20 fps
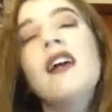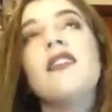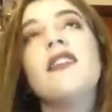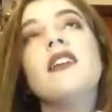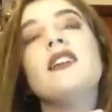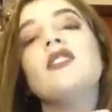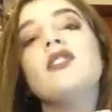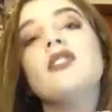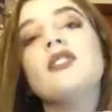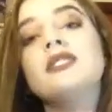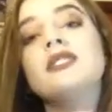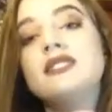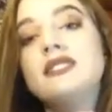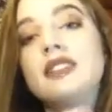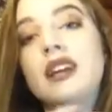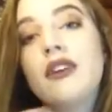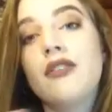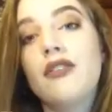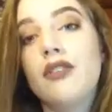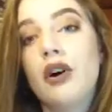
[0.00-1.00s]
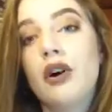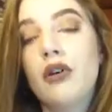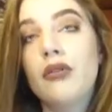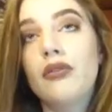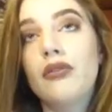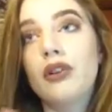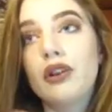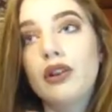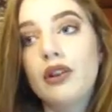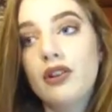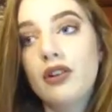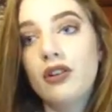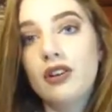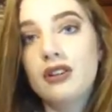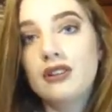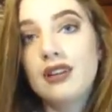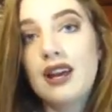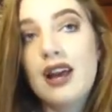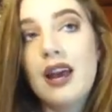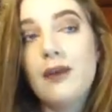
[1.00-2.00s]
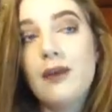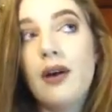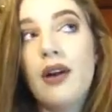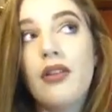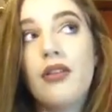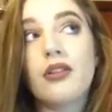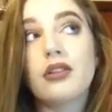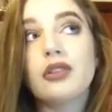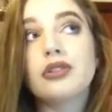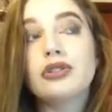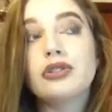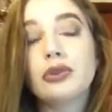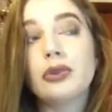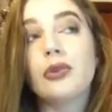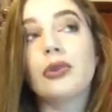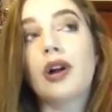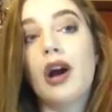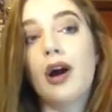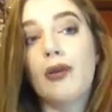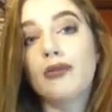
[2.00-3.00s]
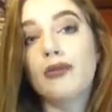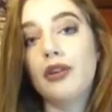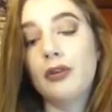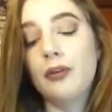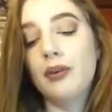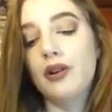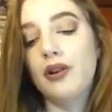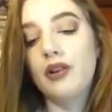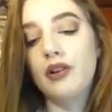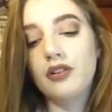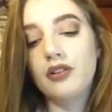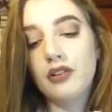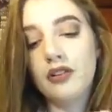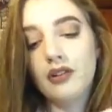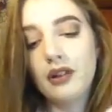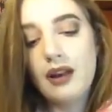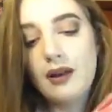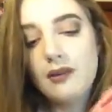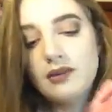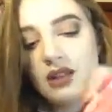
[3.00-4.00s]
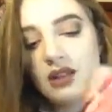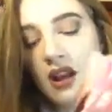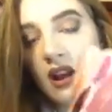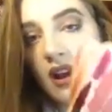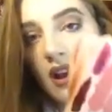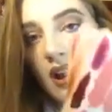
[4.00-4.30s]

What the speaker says: they do stay for a really long time, and they're so comfortable on your lips.